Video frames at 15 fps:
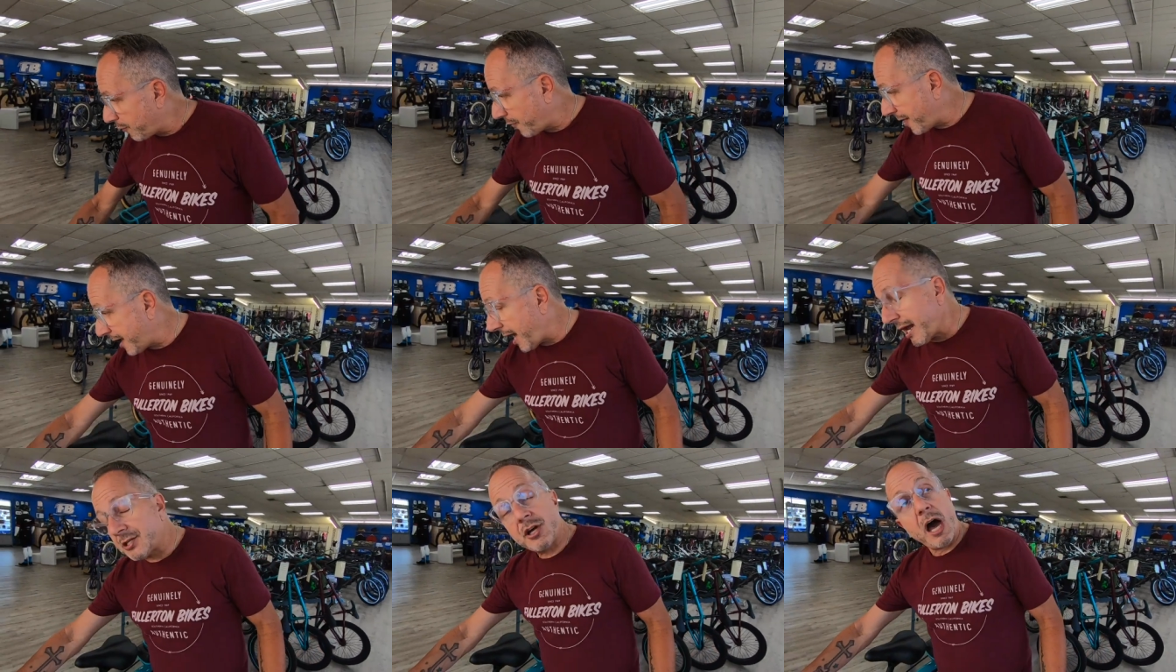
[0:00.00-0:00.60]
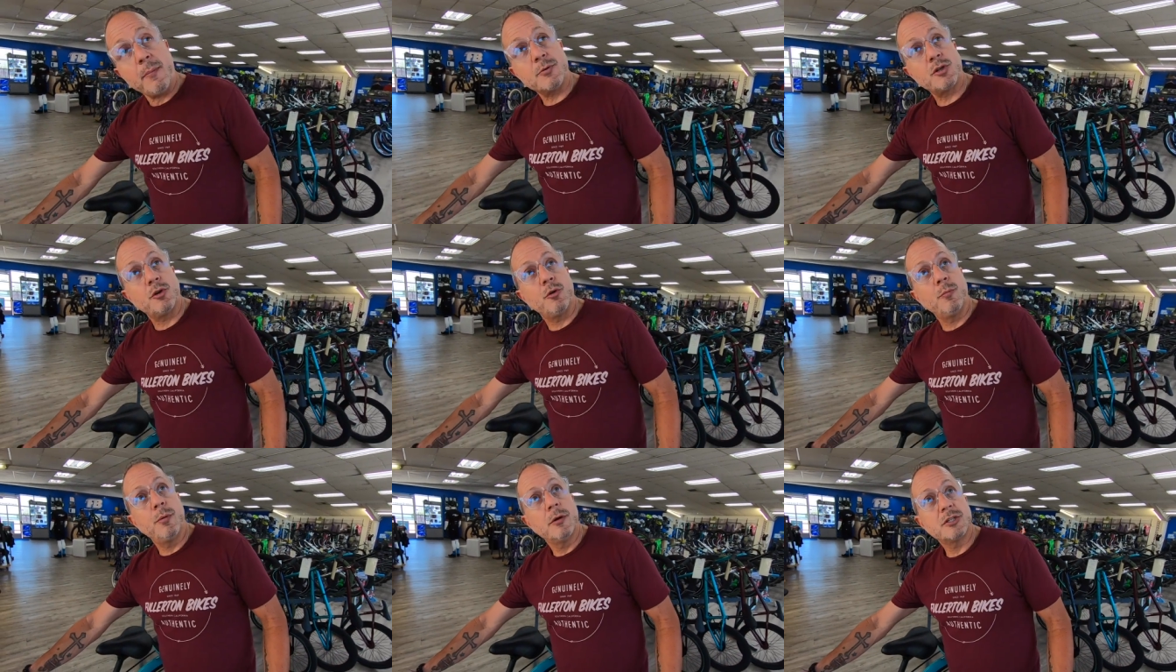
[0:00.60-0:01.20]
over that high top
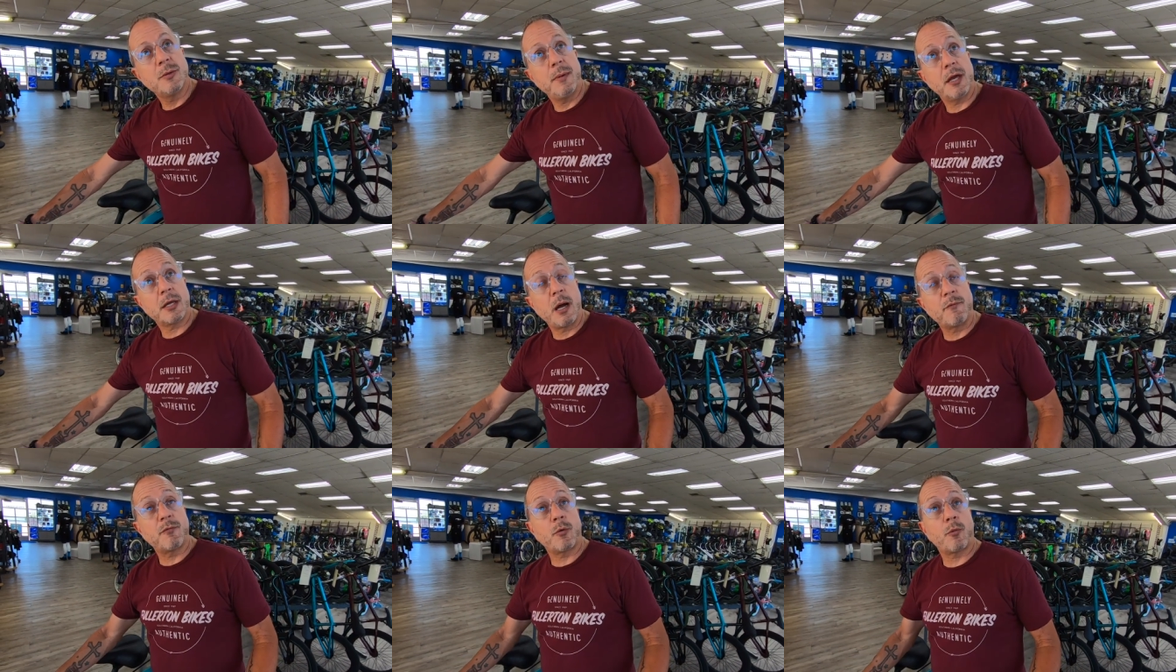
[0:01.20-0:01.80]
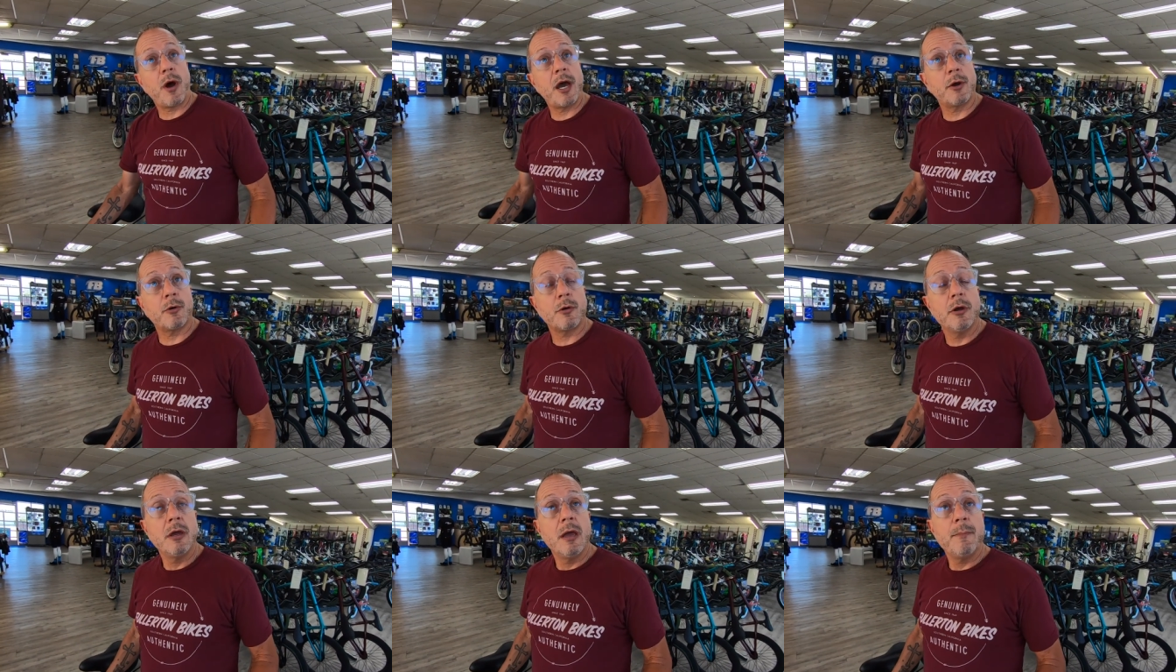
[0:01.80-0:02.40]
tube to be a comfort
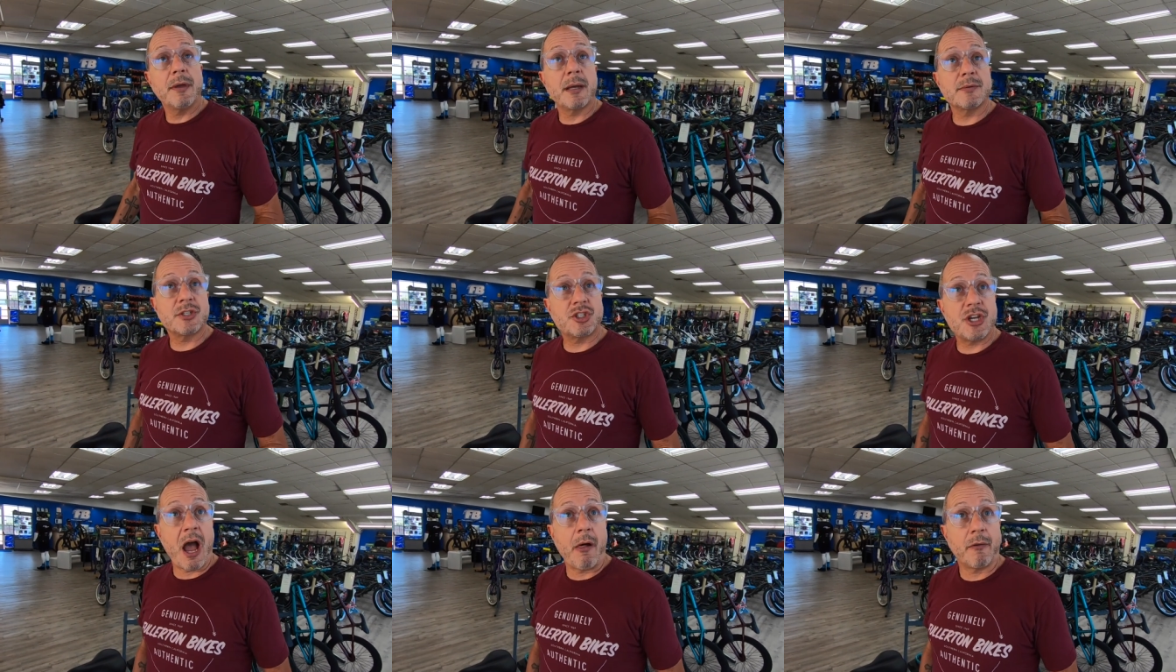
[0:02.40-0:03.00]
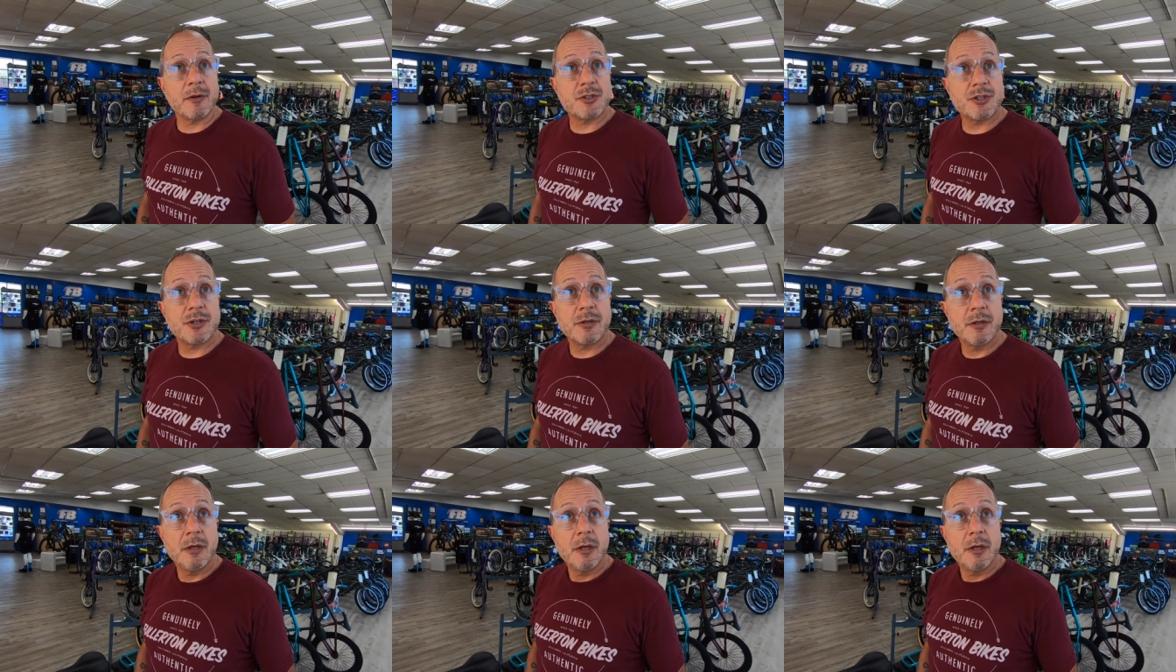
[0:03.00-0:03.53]
rider becomes a challenge.